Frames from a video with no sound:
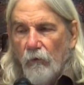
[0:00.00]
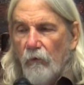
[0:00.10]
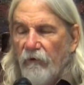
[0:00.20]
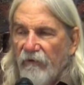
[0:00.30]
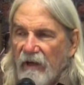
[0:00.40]

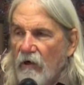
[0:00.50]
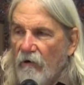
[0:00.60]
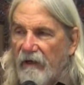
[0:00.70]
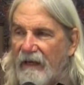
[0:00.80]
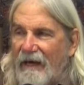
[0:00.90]
was they
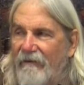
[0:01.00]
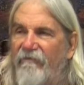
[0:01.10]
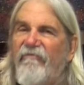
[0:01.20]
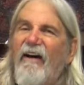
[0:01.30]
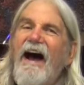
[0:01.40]
already had a
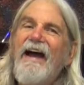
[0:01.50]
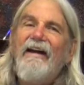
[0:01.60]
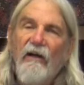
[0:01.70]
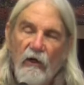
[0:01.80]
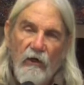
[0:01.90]

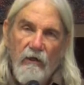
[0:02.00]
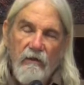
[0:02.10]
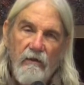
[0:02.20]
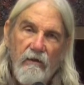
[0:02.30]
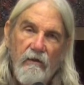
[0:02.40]
fire
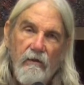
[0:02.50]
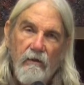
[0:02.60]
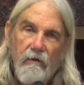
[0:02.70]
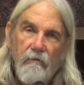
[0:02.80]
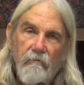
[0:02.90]

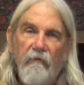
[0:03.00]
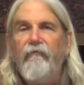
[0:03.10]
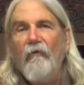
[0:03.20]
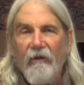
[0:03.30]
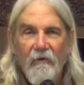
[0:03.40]

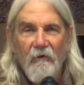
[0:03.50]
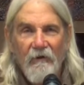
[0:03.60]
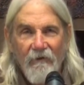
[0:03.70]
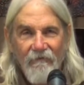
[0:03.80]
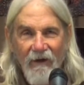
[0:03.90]
before they
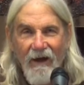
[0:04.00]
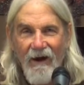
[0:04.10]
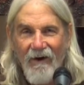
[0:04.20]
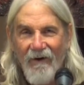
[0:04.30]
went in the fire.